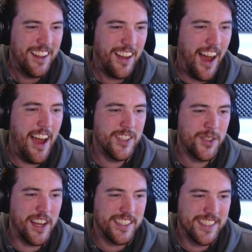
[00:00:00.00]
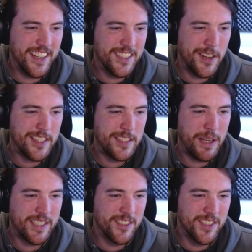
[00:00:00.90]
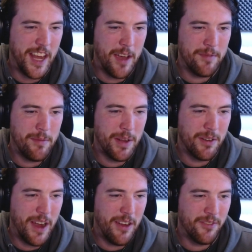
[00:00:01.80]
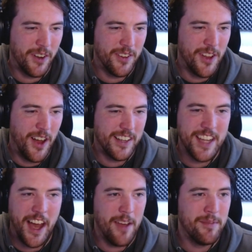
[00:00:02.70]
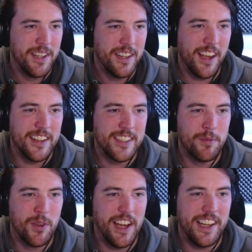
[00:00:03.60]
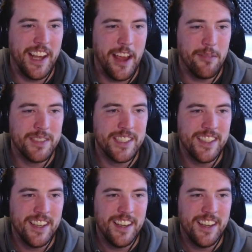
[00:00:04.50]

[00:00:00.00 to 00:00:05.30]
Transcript: I trust Pixel Jam. They've been around for a long time. They got some great games.